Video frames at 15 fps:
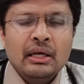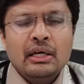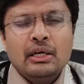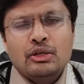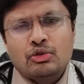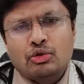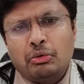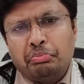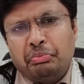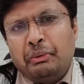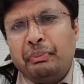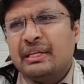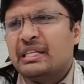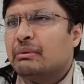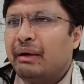So the
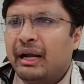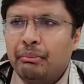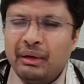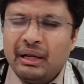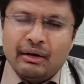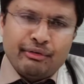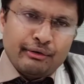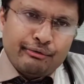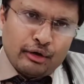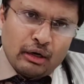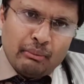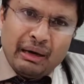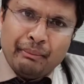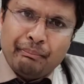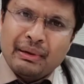patient might be referred for a
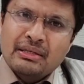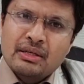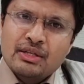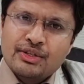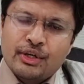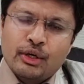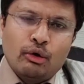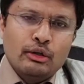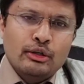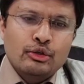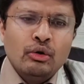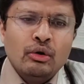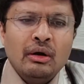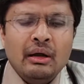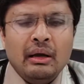bypass surgery
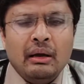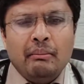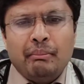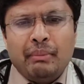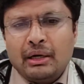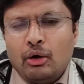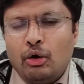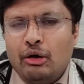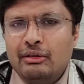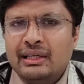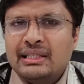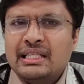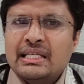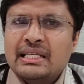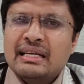also. But all
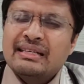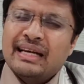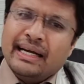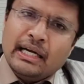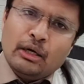this is decided